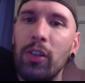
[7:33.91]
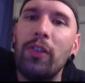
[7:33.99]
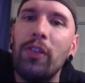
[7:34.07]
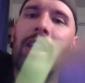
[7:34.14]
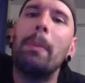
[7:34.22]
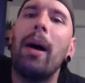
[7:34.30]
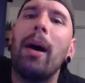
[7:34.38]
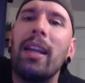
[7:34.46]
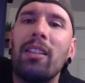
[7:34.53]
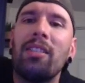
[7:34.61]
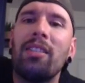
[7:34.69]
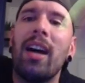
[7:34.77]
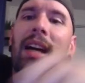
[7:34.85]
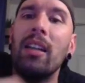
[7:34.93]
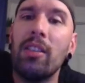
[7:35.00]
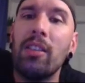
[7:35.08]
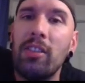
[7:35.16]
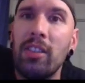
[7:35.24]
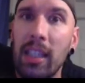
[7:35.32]
15 minus 9
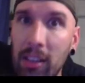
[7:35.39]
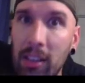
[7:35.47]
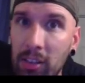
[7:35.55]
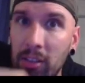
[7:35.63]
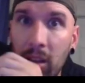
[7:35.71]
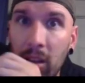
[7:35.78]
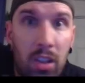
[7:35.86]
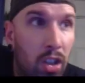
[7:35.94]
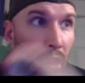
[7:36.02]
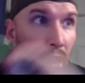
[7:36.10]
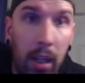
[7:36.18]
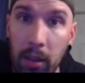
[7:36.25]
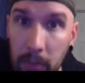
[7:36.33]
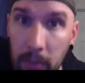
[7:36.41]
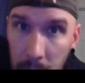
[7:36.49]
is 6. Done.